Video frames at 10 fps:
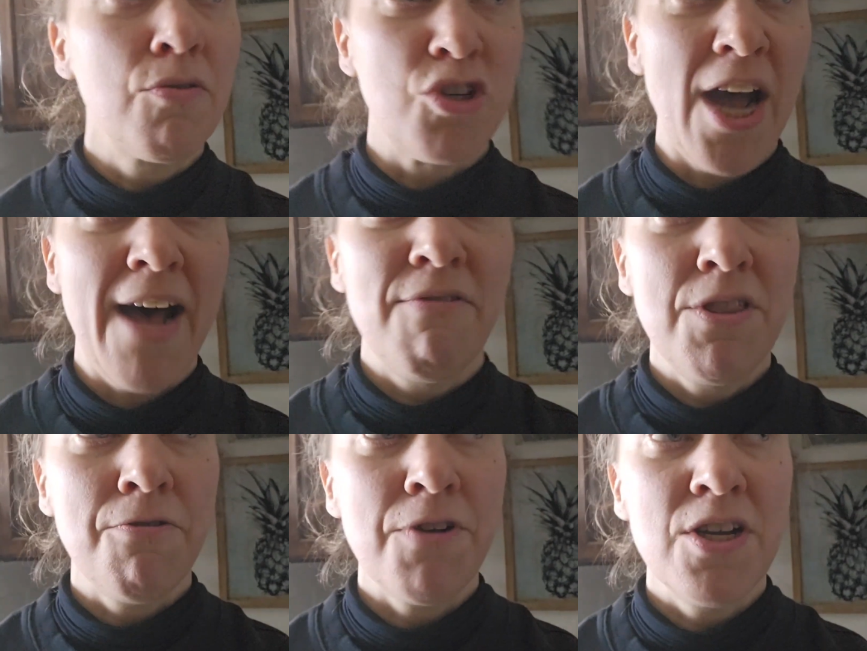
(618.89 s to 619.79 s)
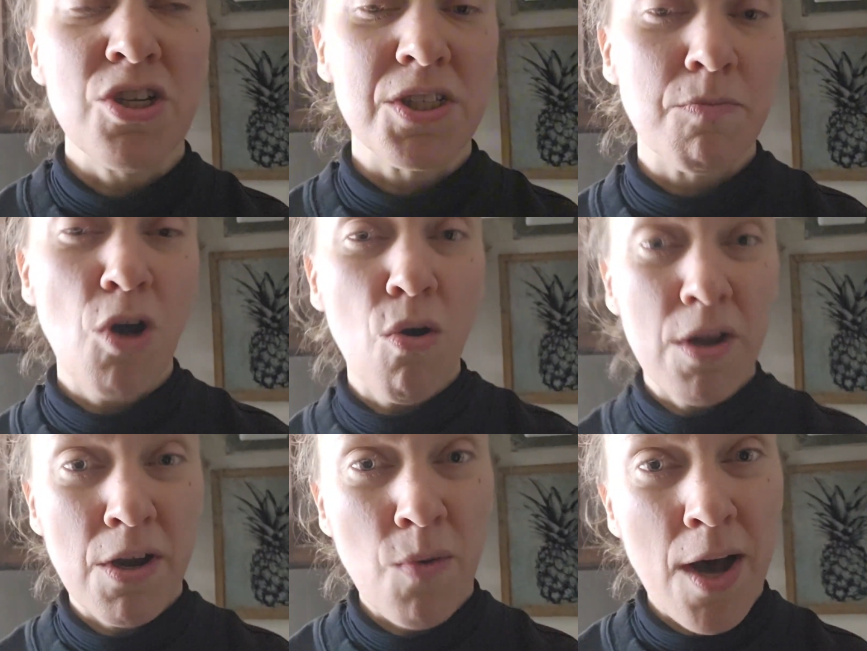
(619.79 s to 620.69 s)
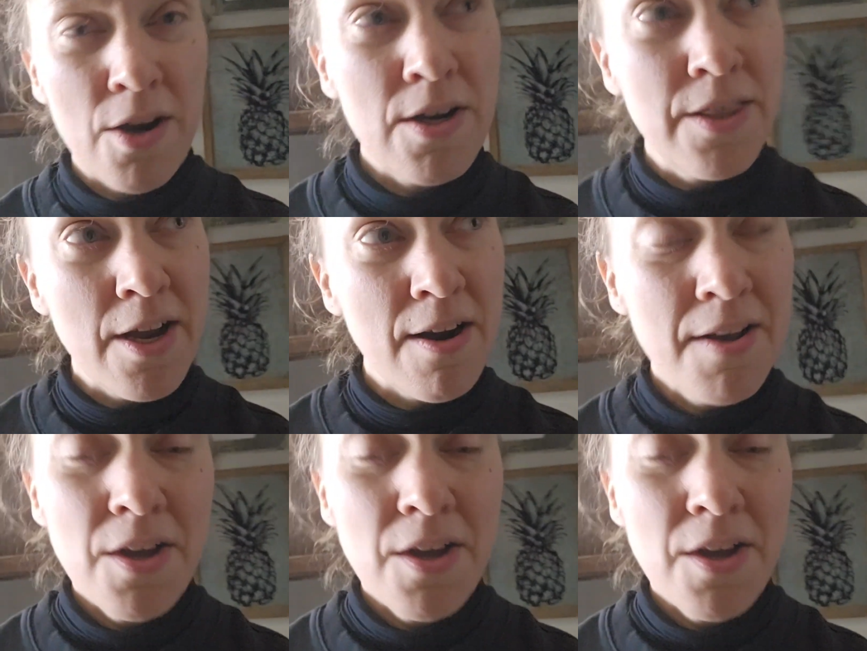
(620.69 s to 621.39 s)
which I have in the fridge, and some coconut water in there.